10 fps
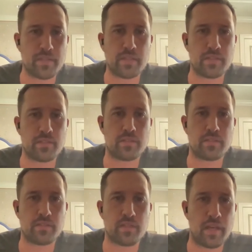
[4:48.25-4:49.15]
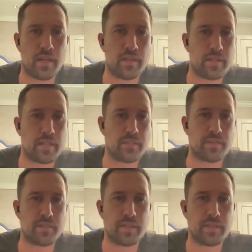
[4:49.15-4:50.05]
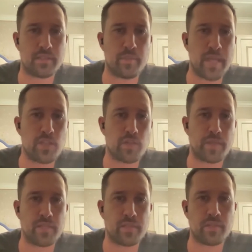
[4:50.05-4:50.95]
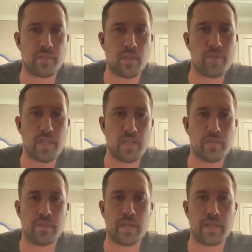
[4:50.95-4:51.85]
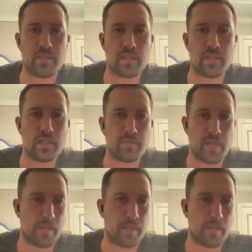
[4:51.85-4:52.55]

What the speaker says: That's the major piece of software that you've invested in.